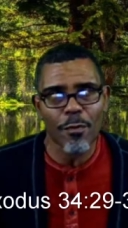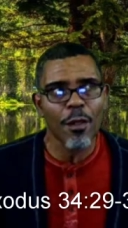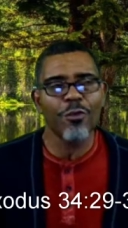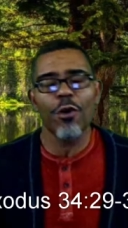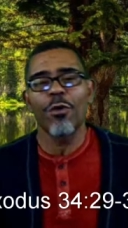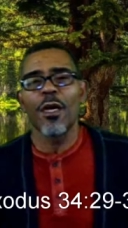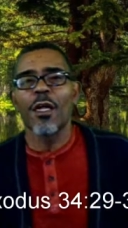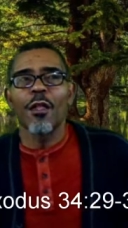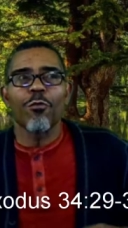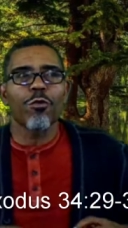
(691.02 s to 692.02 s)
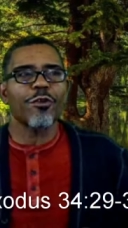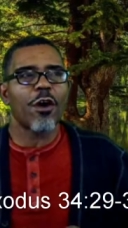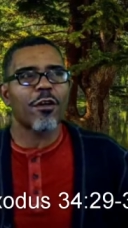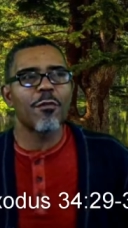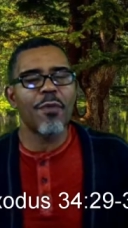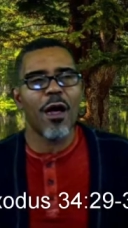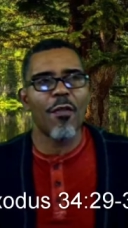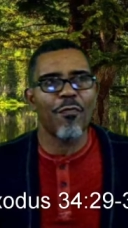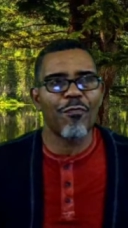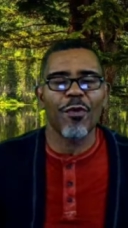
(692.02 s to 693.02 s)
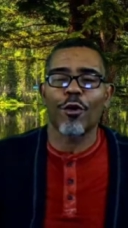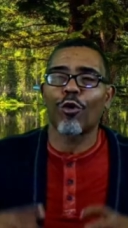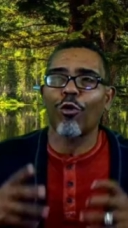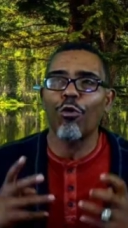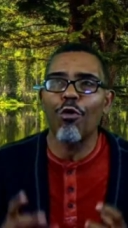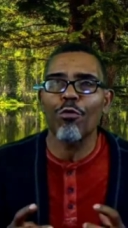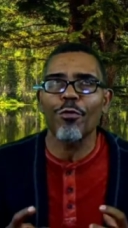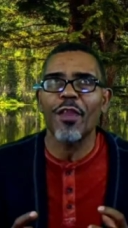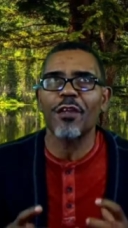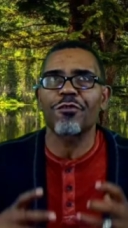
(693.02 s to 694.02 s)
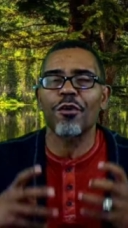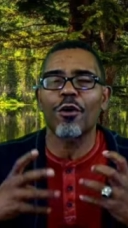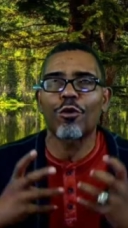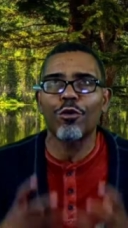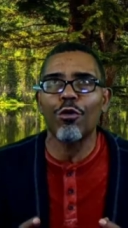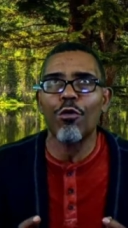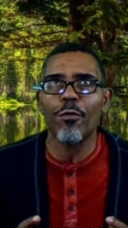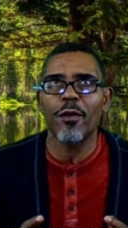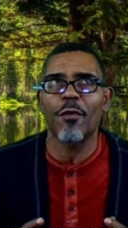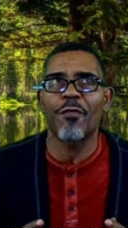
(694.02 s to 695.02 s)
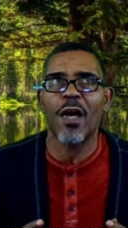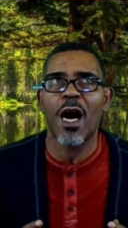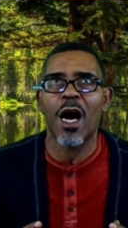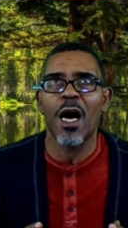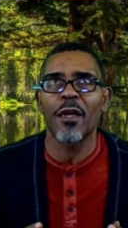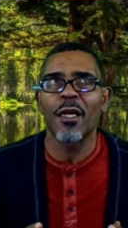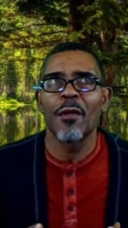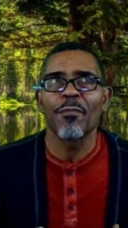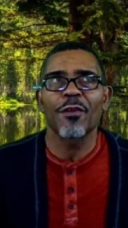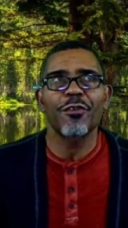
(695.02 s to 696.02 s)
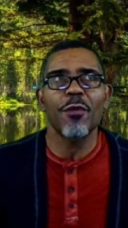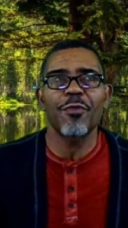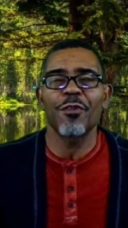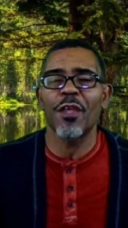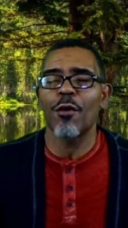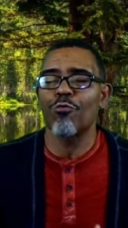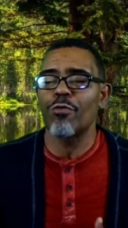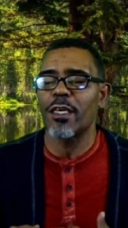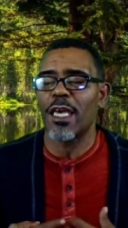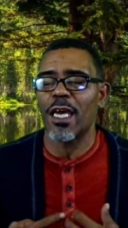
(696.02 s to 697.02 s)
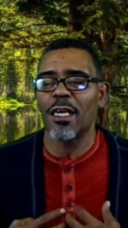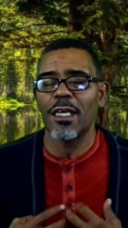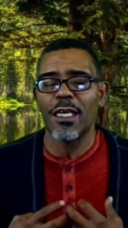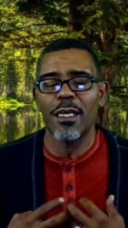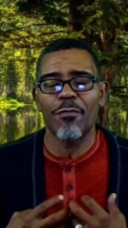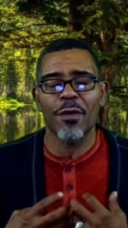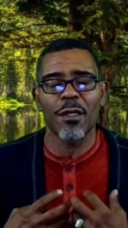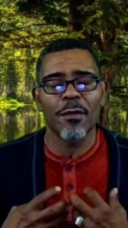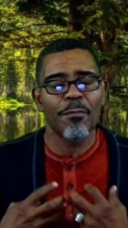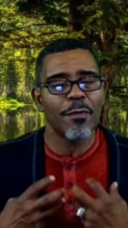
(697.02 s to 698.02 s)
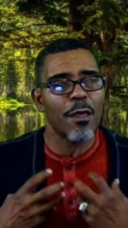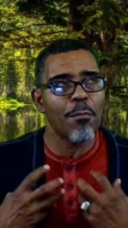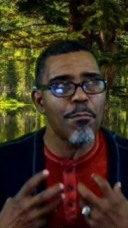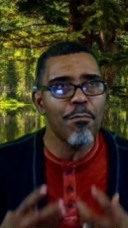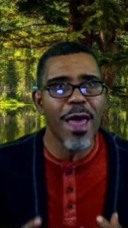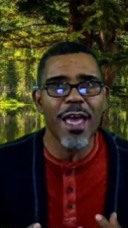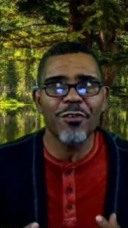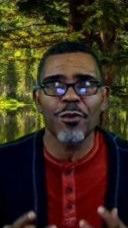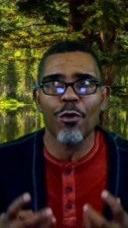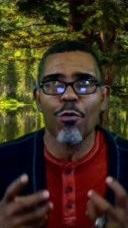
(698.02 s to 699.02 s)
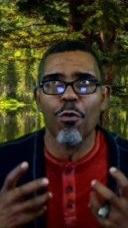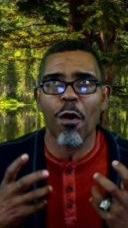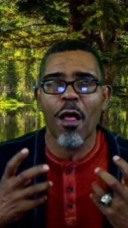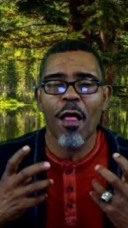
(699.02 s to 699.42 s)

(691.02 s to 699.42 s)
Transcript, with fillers: So we're talking about the glory. That's the glory of God, something that we can't even imagine or